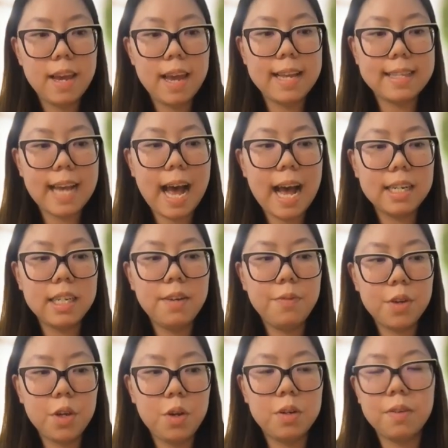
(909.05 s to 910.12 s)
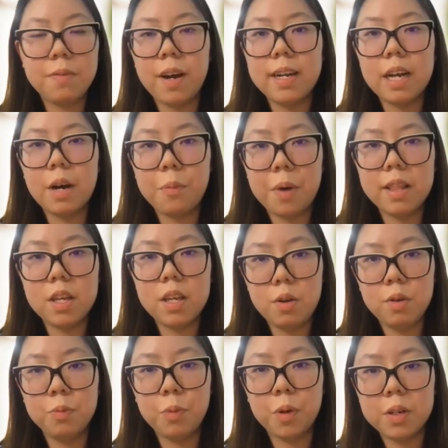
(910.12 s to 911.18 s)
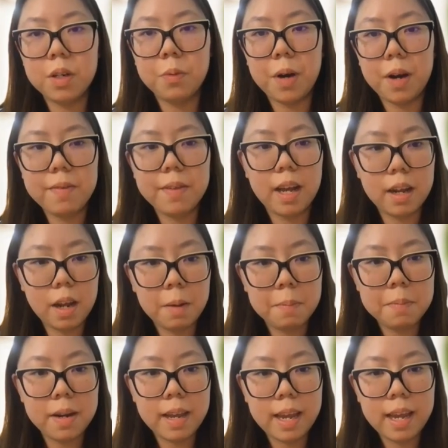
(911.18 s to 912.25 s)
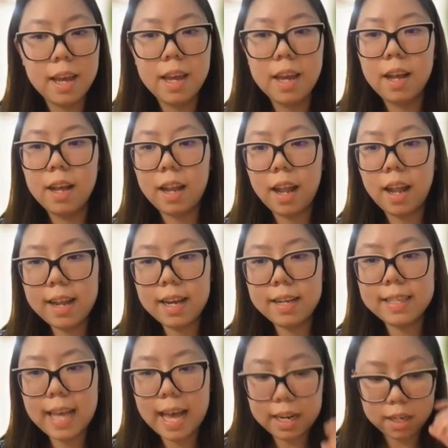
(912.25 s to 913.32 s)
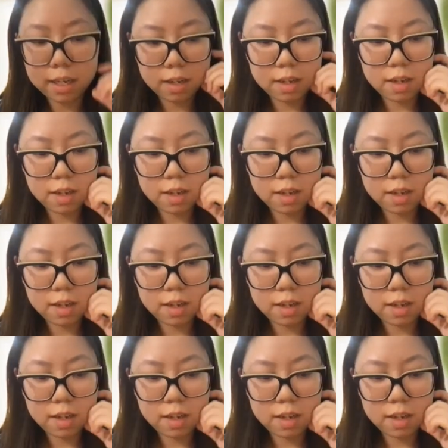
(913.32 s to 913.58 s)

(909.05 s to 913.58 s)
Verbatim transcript: it's actually for you to find out whether you want to work for that company. Like I said,